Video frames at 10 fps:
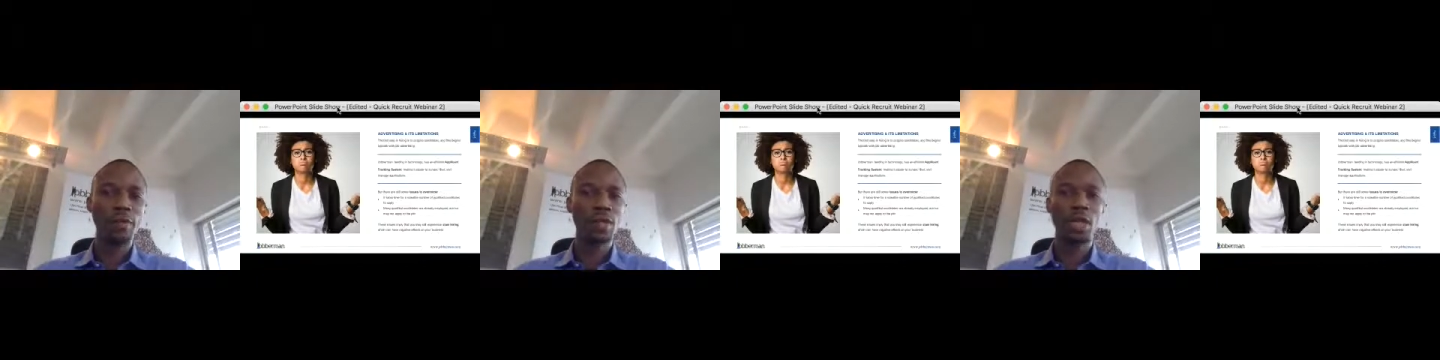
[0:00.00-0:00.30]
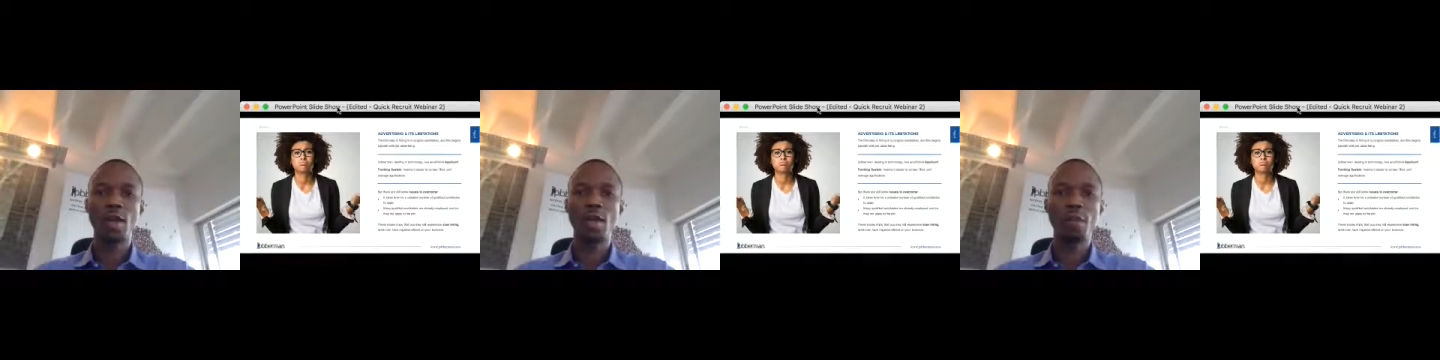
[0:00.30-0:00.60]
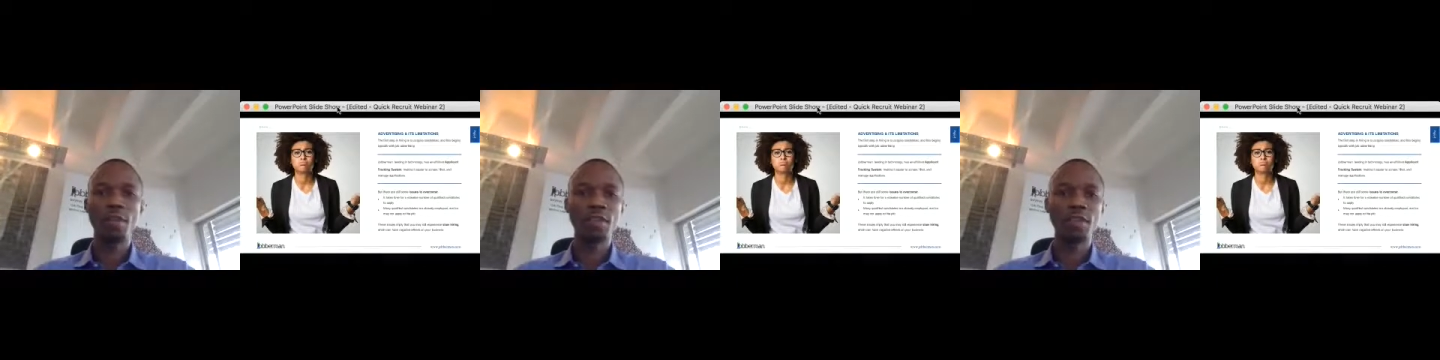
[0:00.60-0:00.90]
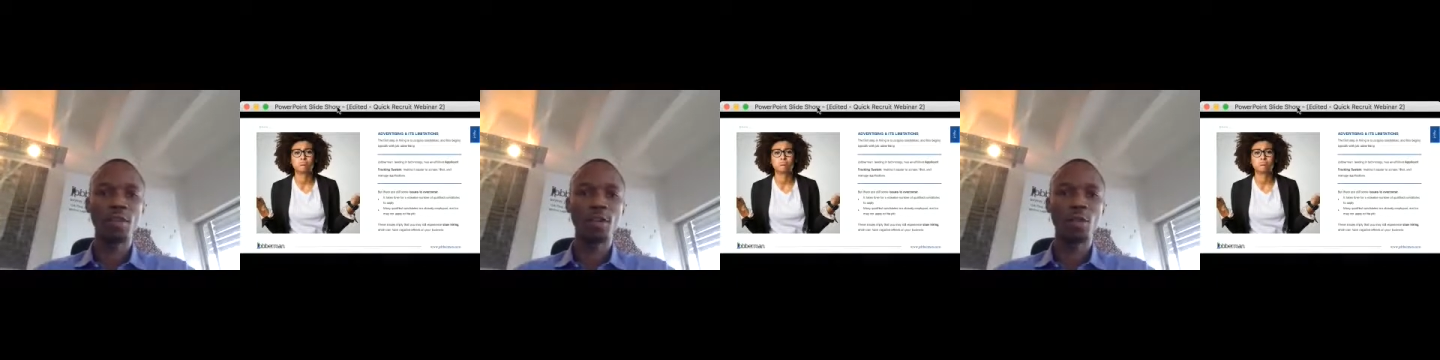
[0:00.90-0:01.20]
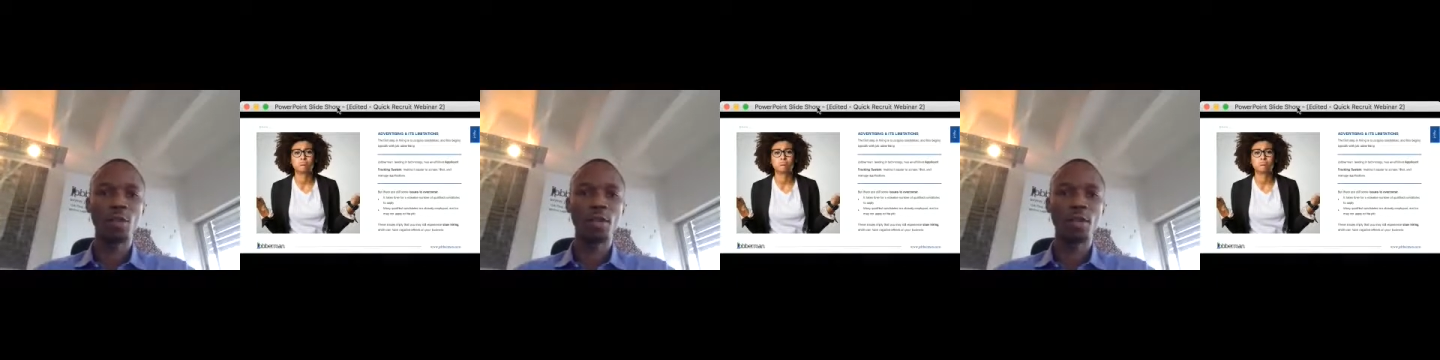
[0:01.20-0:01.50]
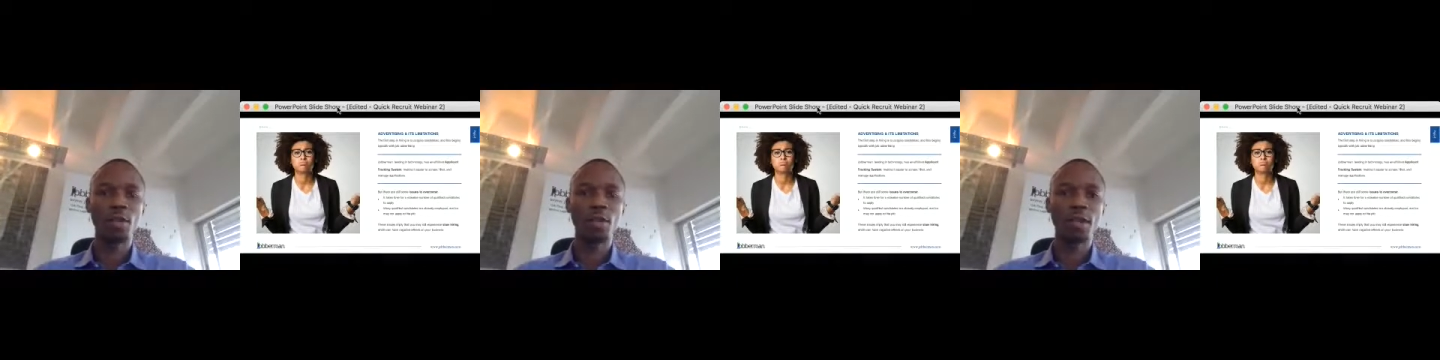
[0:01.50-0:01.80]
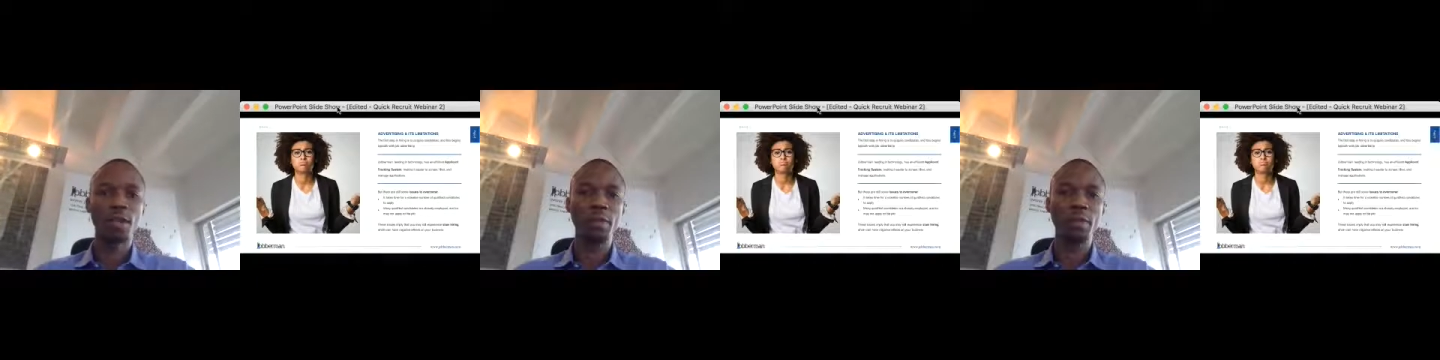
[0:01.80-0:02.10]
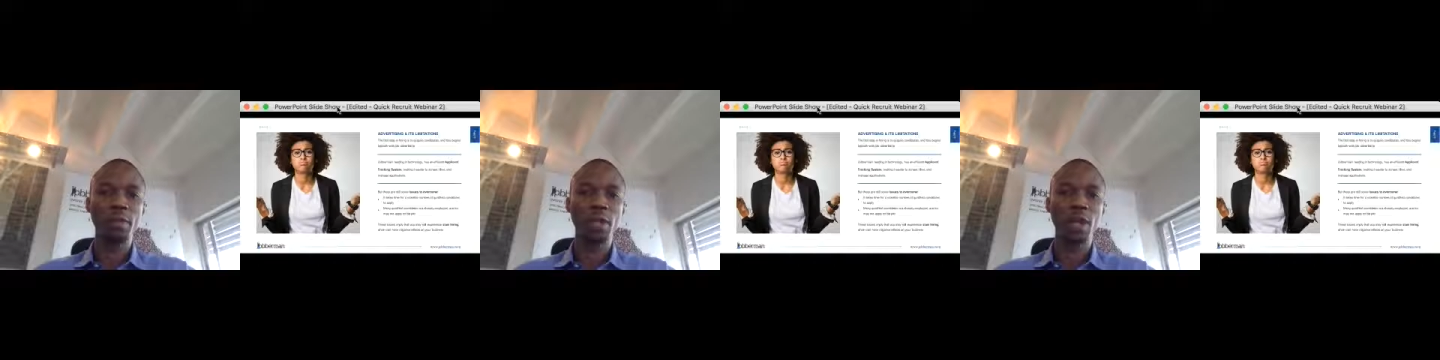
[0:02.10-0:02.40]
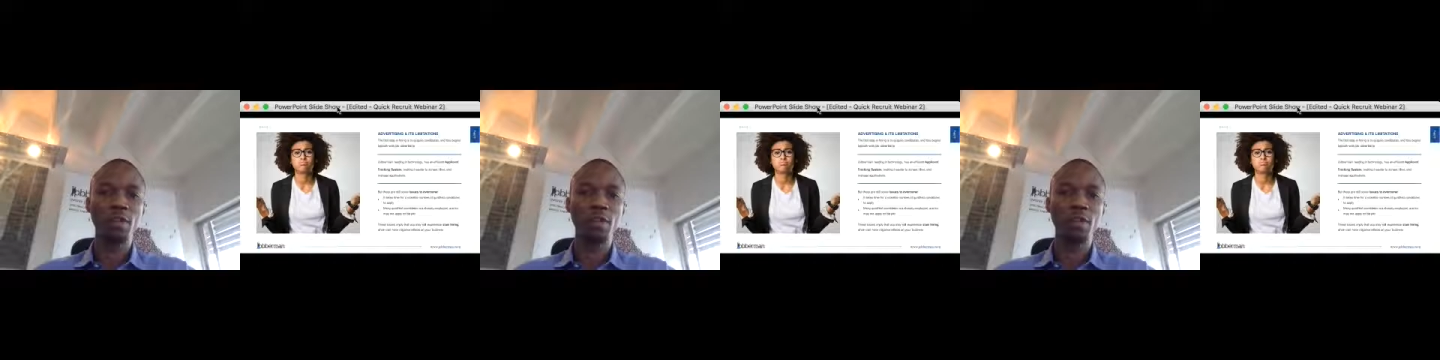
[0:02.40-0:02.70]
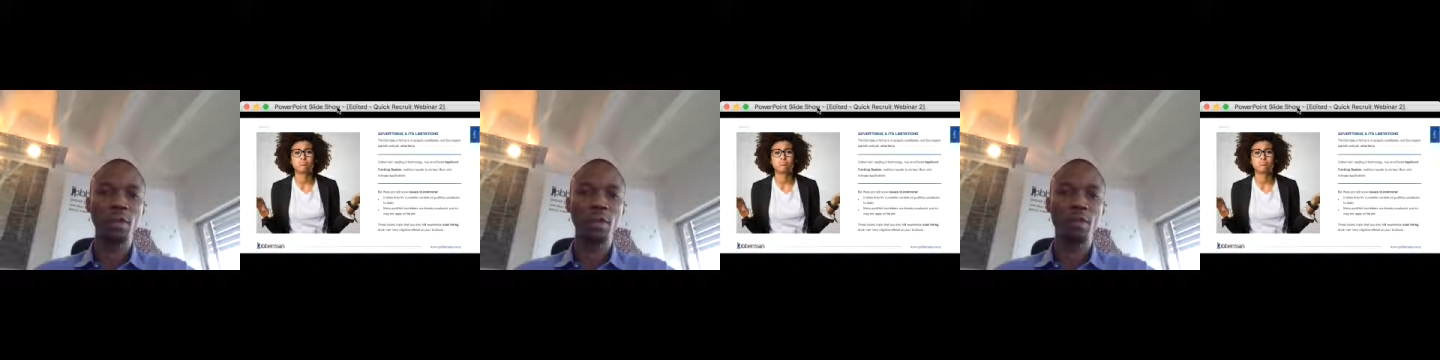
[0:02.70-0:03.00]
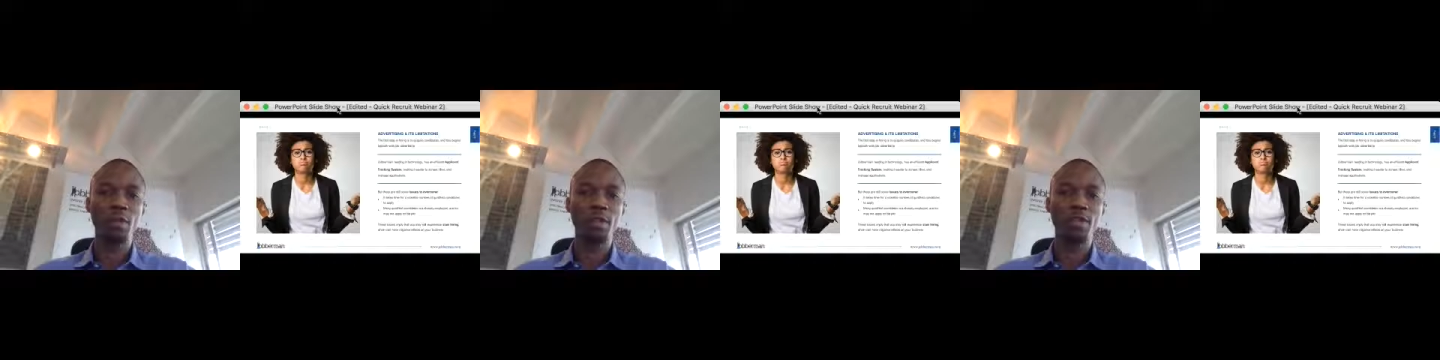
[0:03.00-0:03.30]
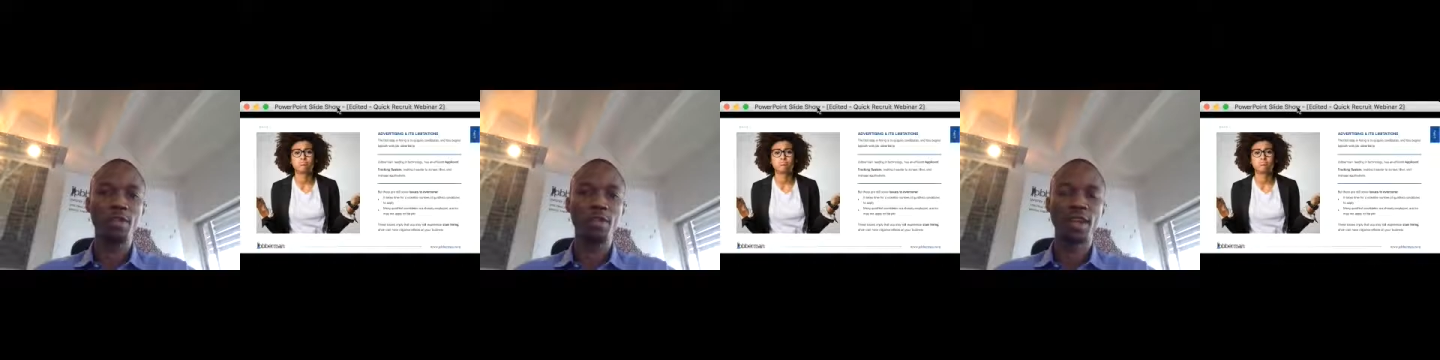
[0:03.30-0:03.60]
in competition with other people that are also looking for these